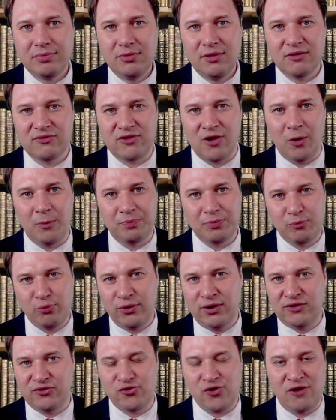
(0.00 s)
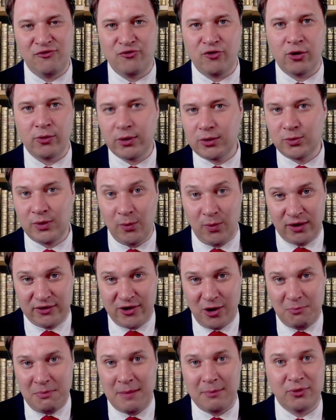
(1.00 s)
So pretty straightforward. We want
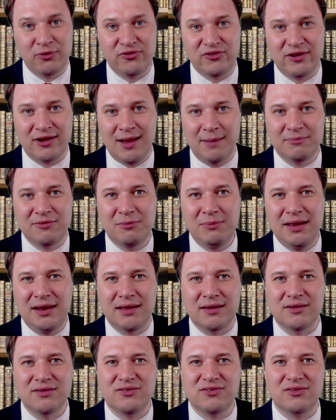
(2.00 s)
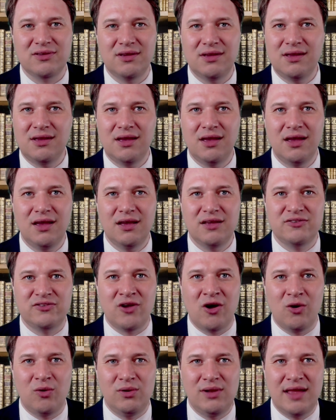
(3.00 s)
our members to come to meetings.
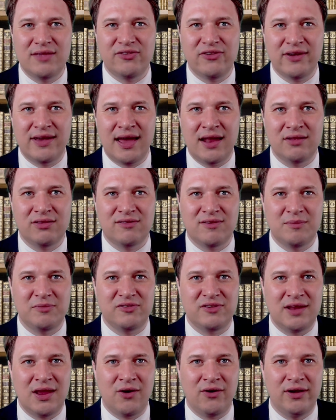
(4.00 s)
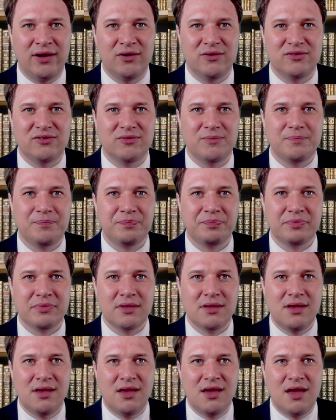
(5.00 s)
So let's look at some scenarios.
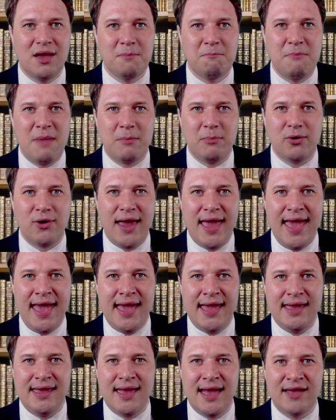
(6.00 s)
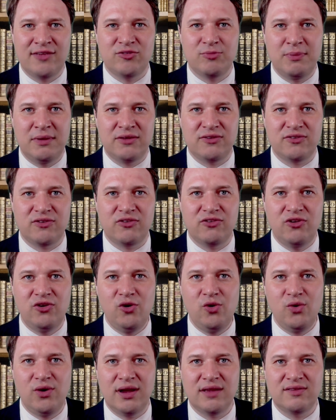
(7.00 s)
Member A has missed
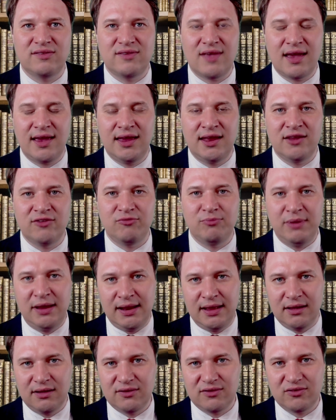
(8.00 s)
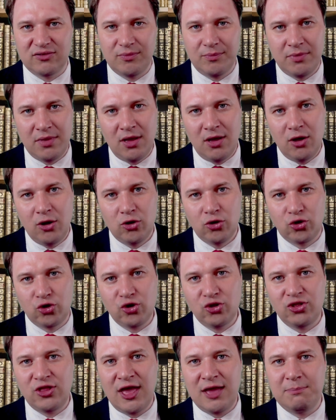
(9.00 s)
2 consecutive meetings.
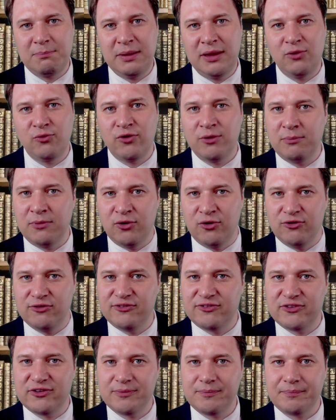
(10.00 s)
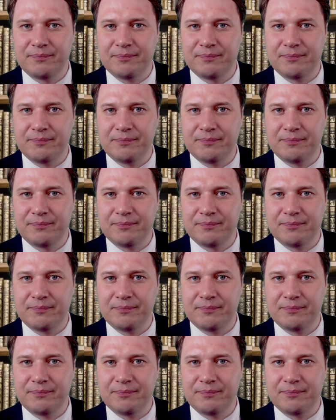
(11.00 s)
Should they be removed?